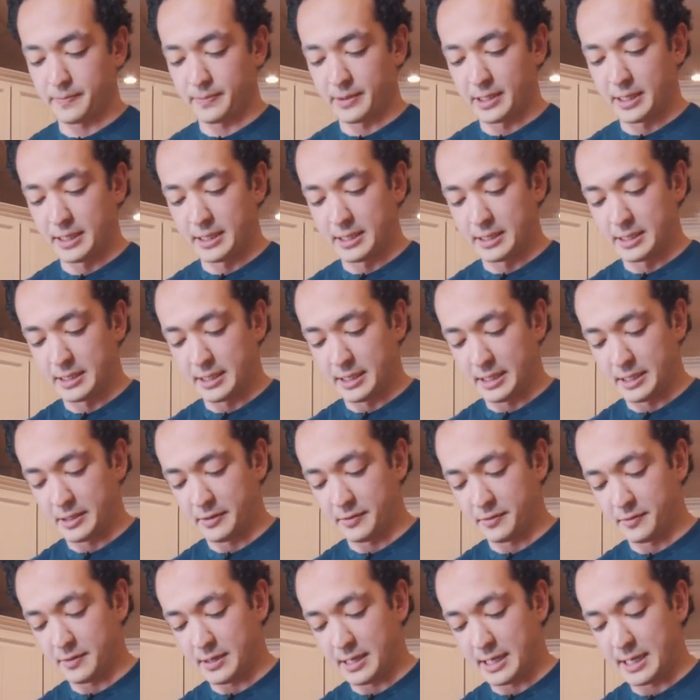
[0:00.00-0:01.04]
and
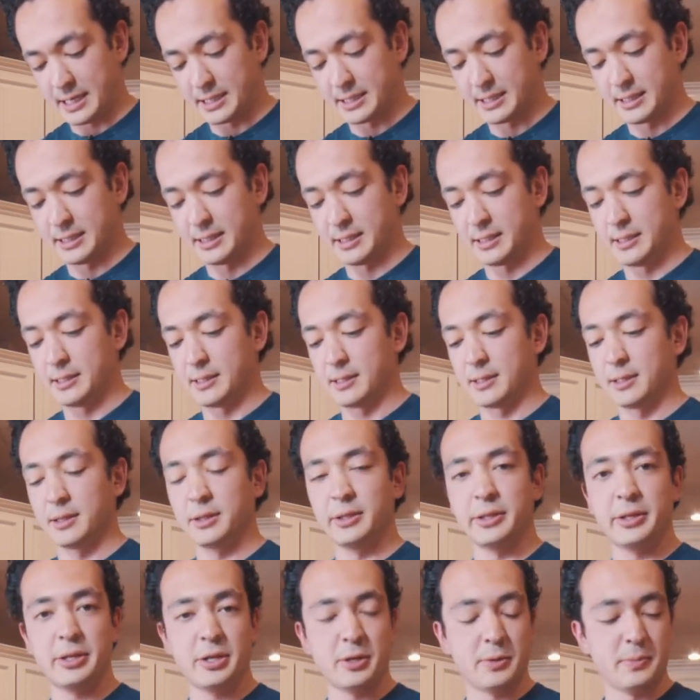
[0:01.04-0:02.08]
I've added a
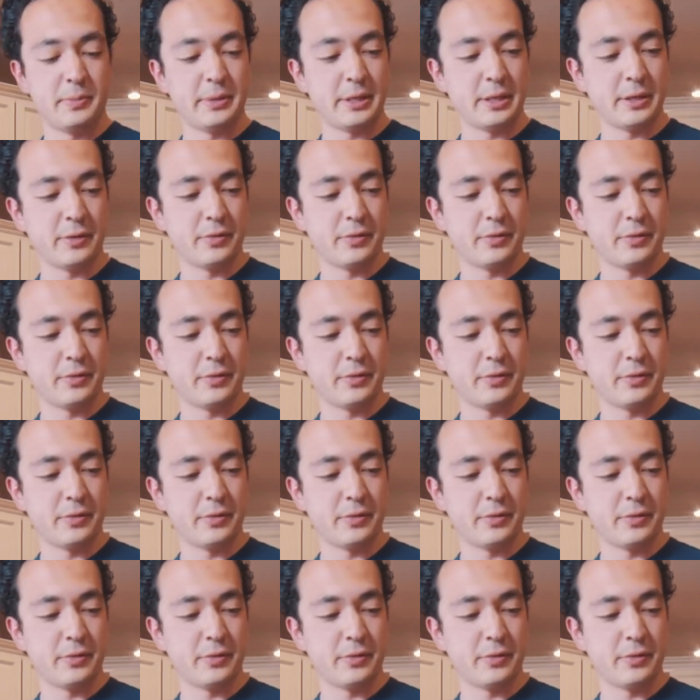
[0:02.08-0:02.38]
little bit